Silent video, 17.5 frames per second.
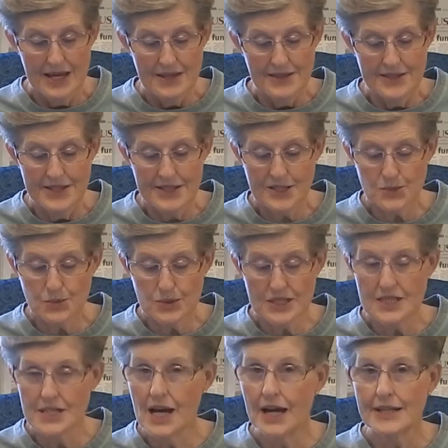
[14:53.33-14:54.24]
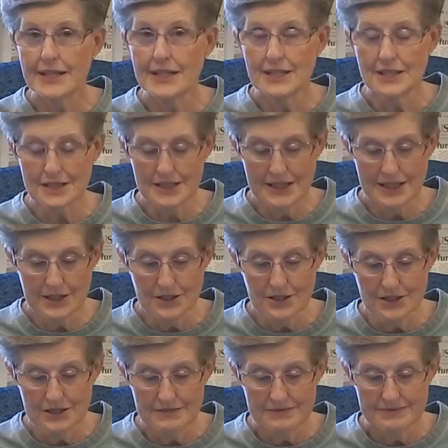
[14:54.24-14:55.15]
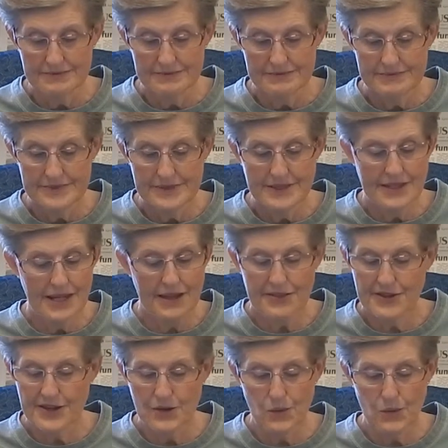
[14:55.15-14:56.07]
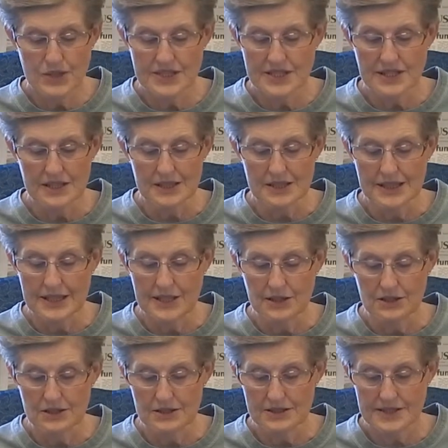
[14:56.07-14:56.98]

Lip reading: This was not illegal, nothing was illegal